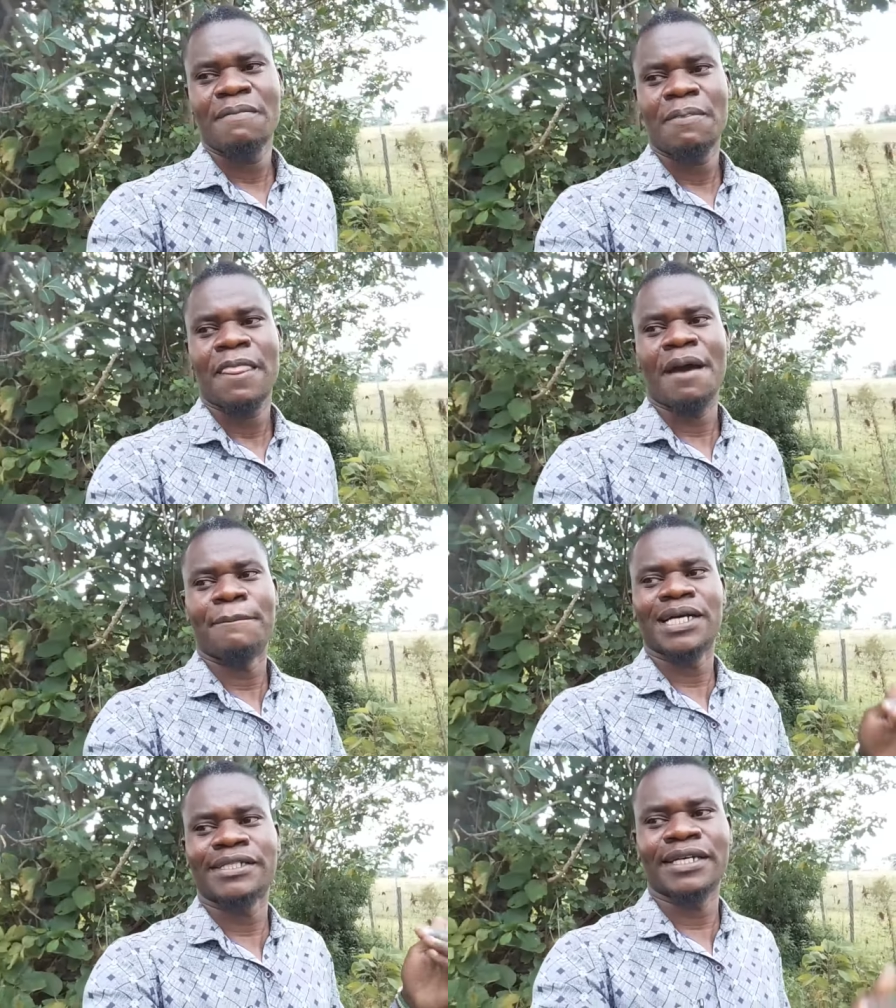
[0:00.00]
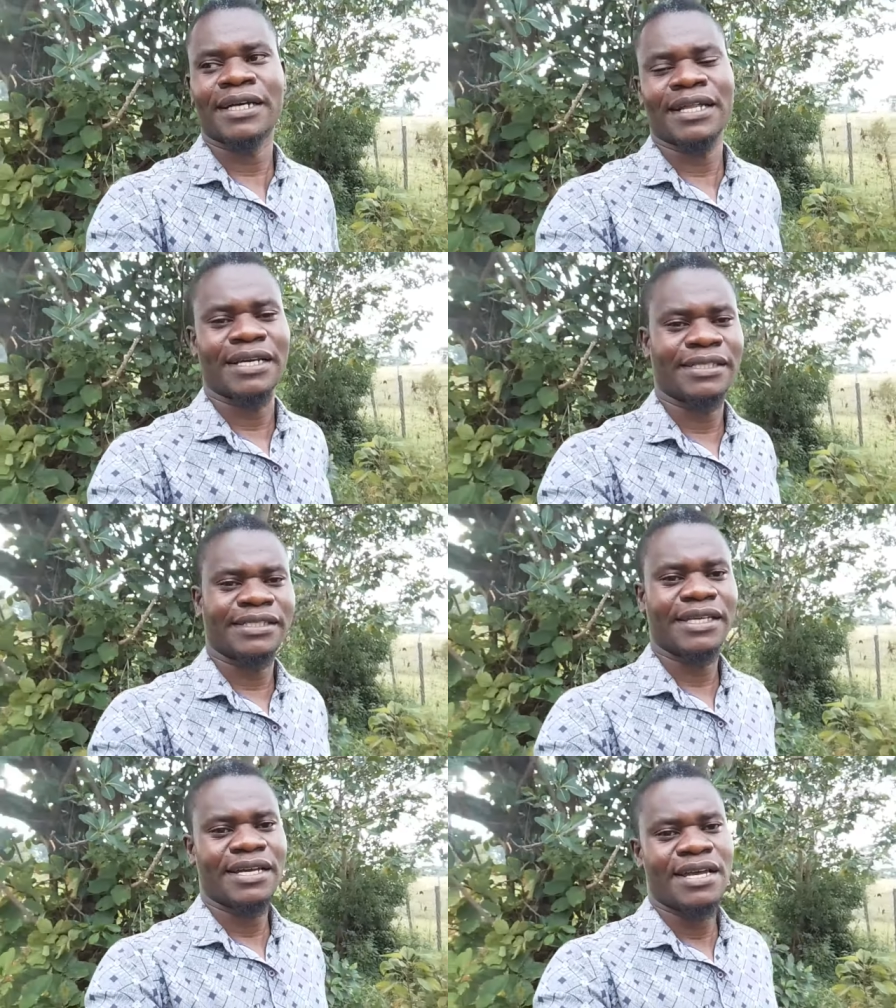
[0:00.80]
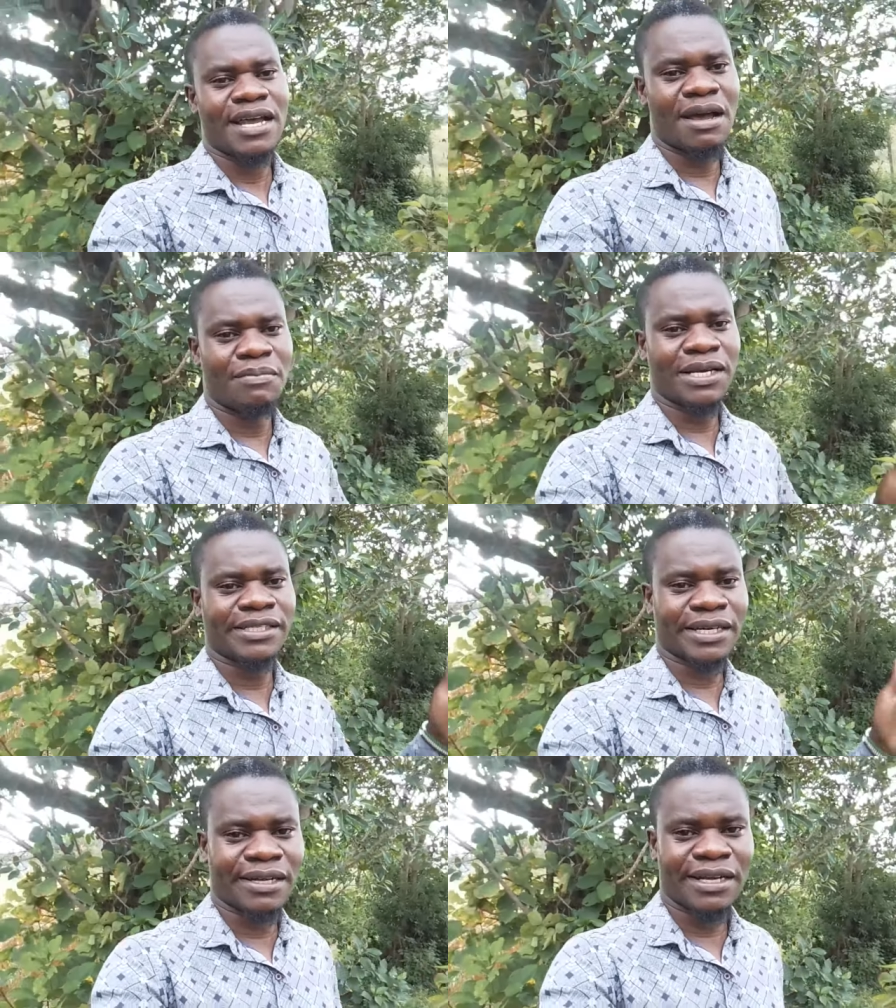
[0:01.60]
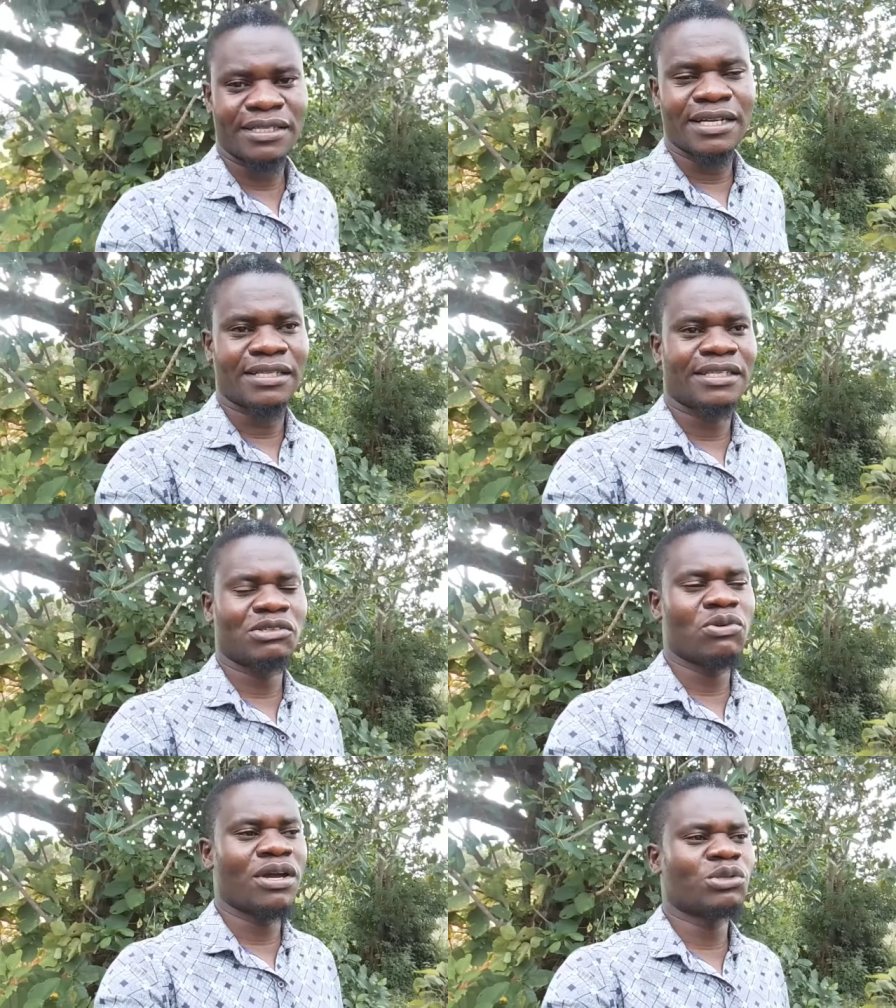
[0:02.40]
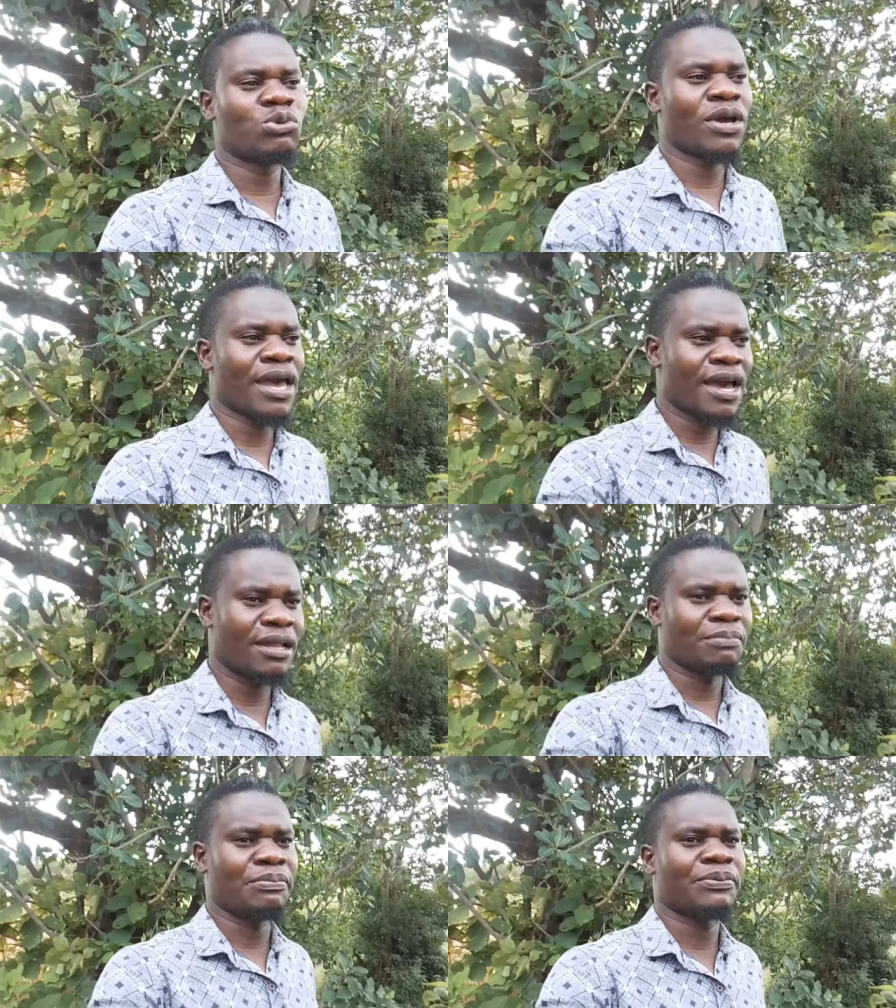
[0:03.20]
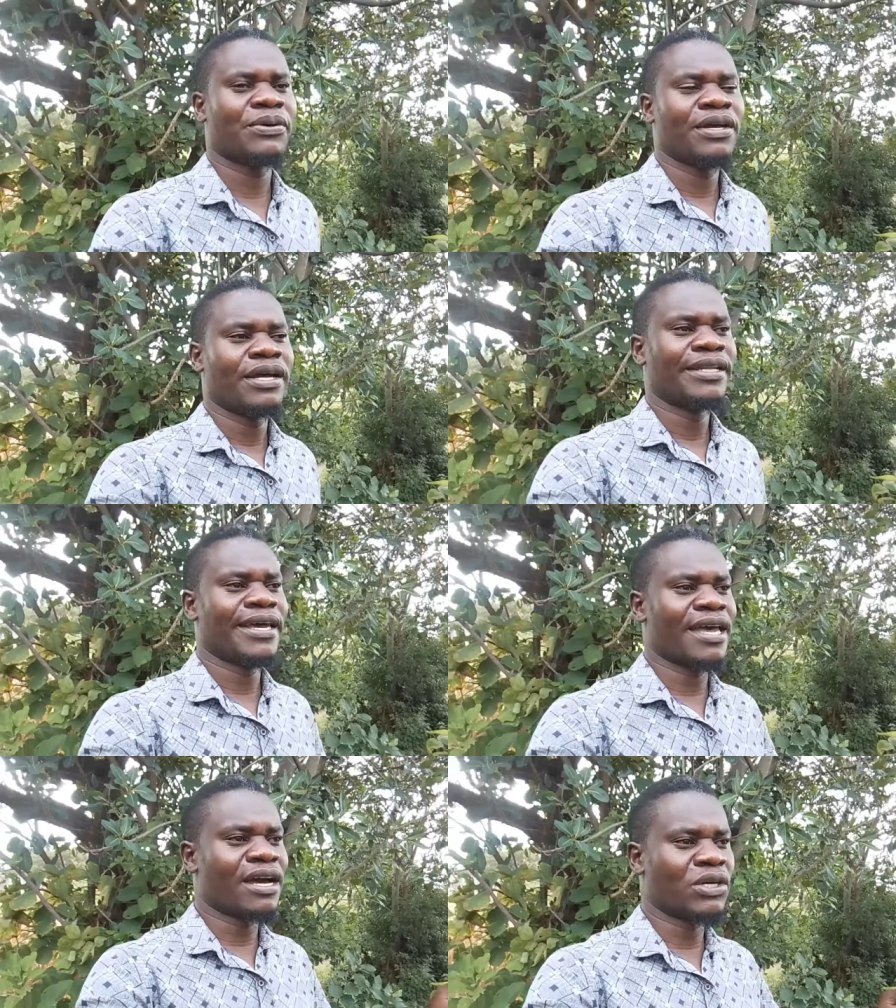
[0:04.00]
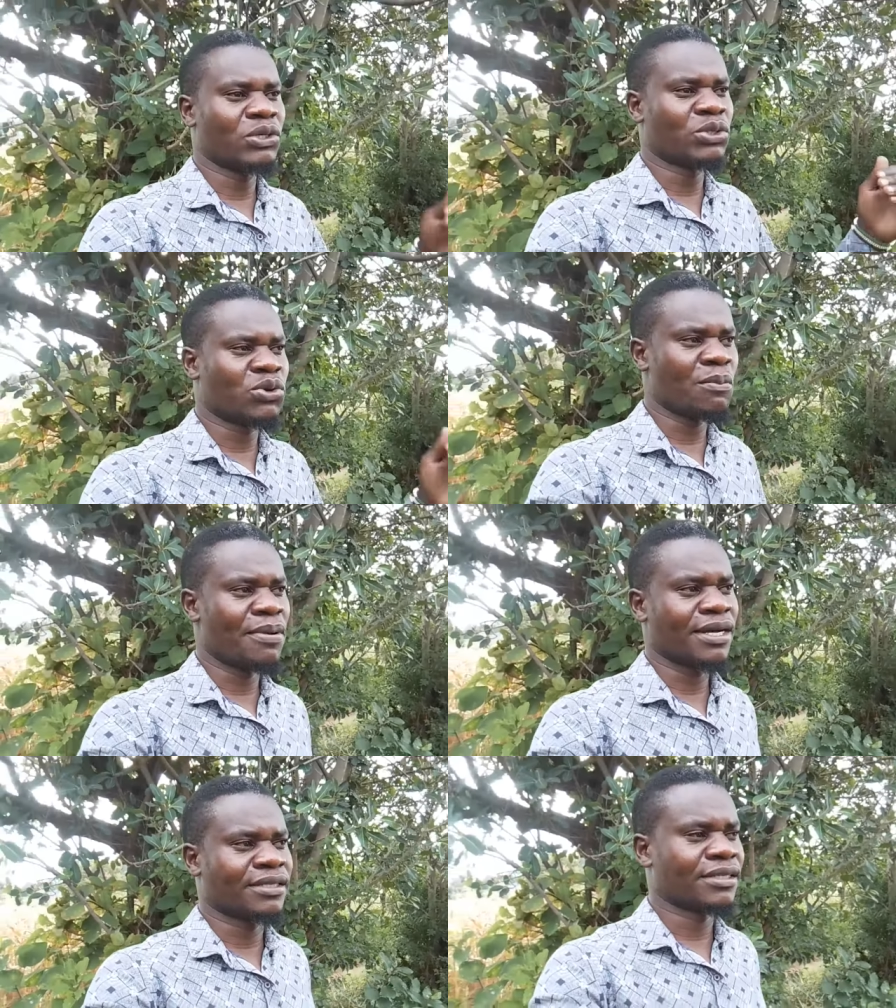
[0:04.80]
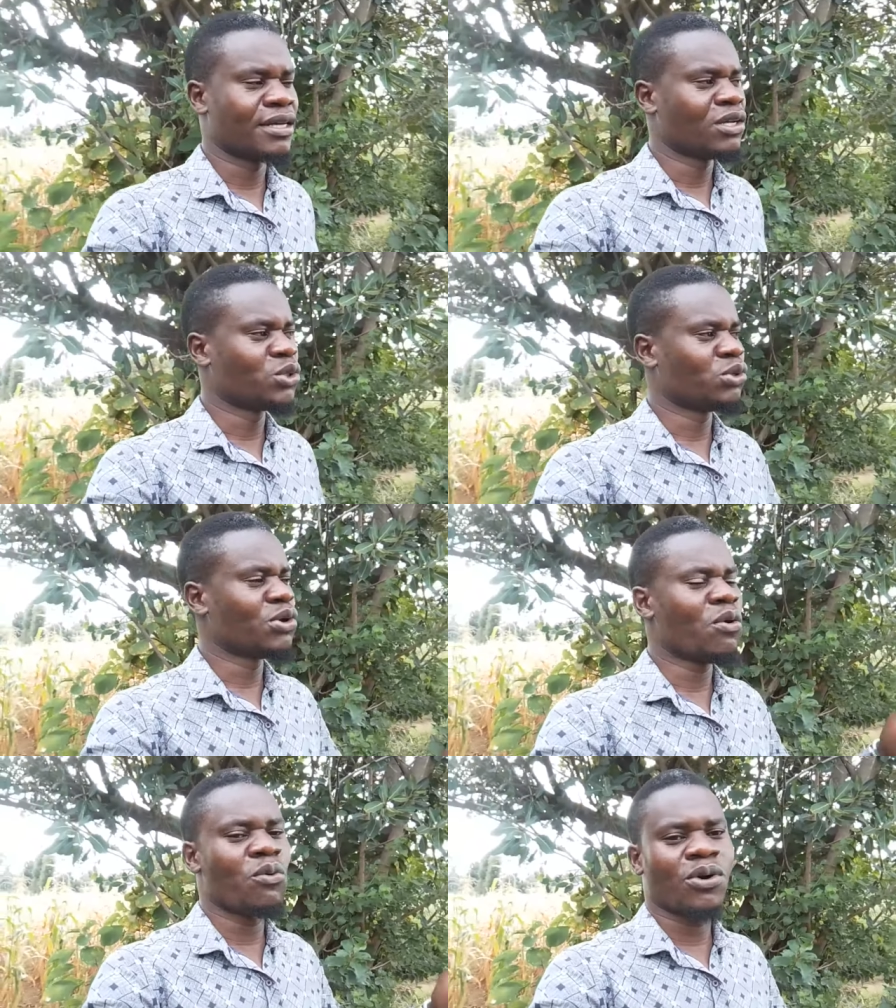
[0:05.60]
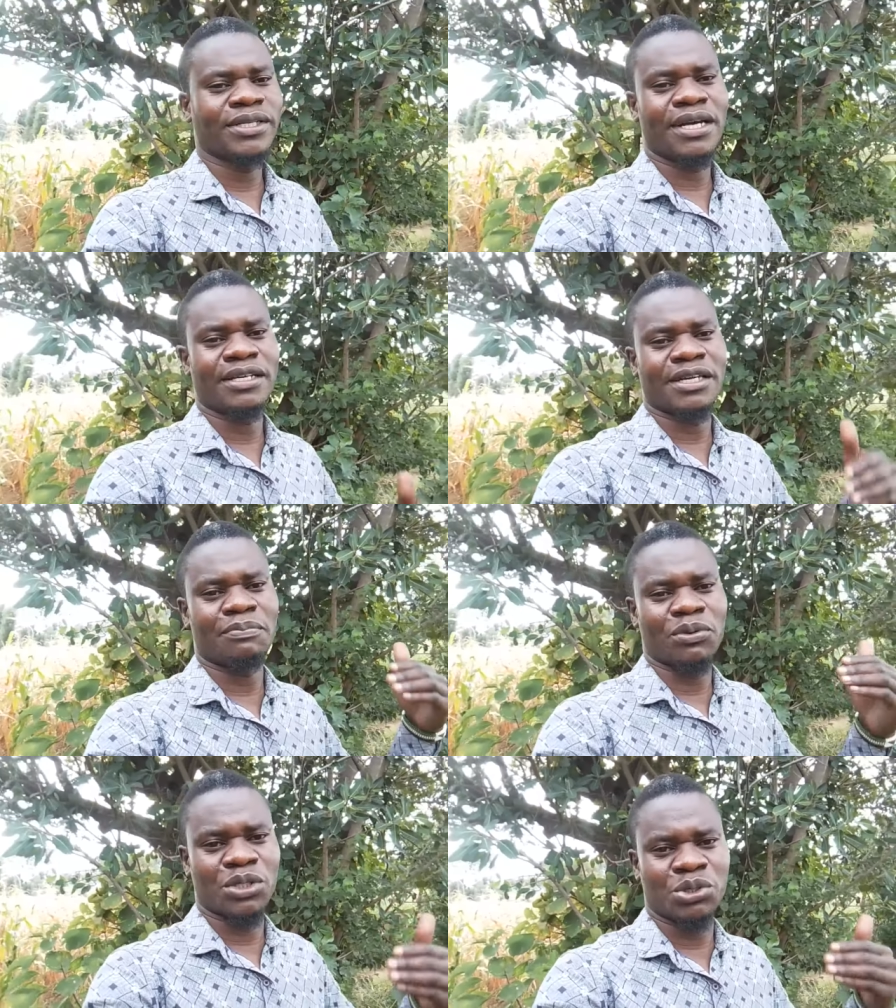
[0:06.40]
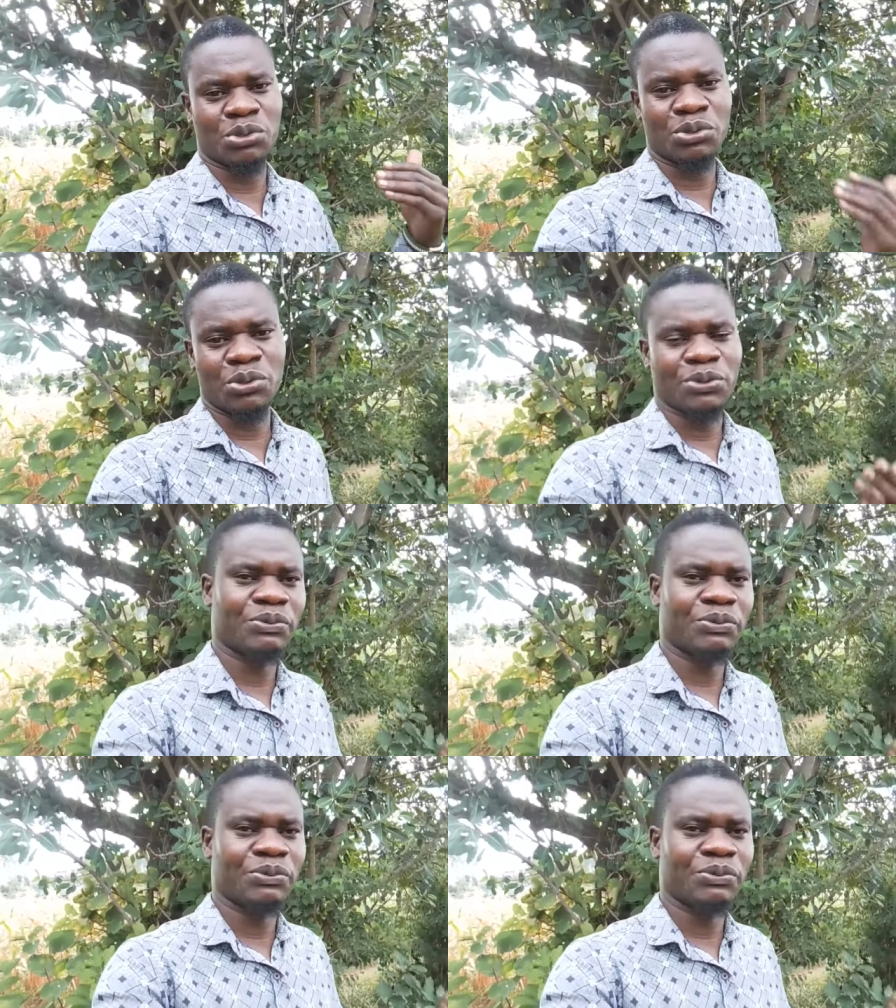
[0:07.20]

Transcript: a masterclass. A masterclass that is going to help the young YouTubers to know what they are supposed to do.